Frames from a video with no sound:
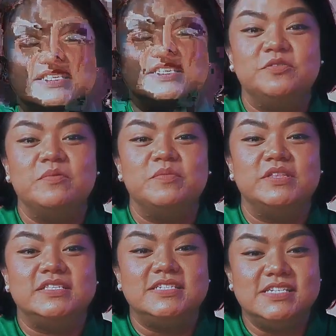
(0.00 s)
I still
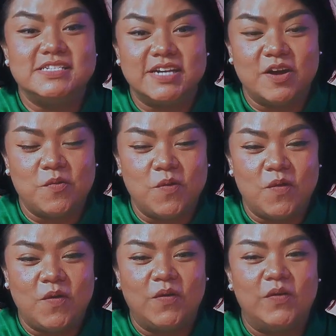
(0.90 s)
remember the t-shirt I
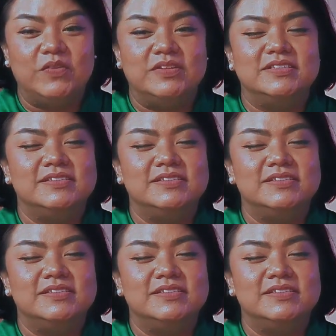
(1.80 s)
wore.